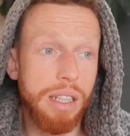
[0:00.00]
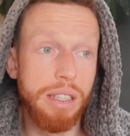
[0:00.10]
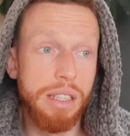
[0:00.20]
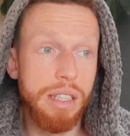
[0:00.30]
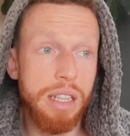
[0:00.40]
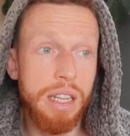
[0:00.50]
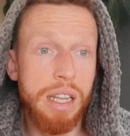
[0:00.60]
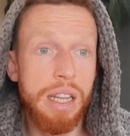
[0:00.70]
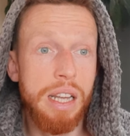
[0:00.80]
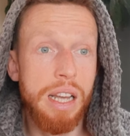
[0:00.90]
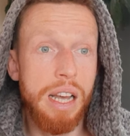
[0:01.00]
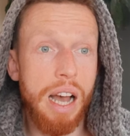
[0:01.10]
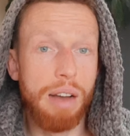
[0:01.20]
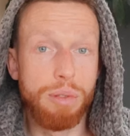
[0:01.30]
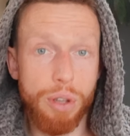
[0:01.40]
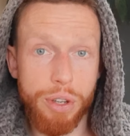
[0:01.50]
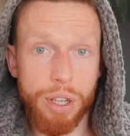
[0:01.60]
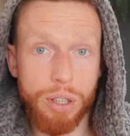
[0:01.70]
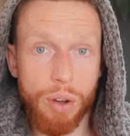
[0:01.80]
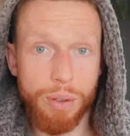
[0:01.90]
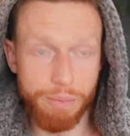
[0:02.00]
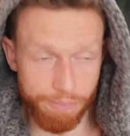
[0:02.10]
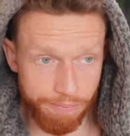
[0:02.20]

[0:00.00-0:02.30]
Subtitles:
and I've learned a lot.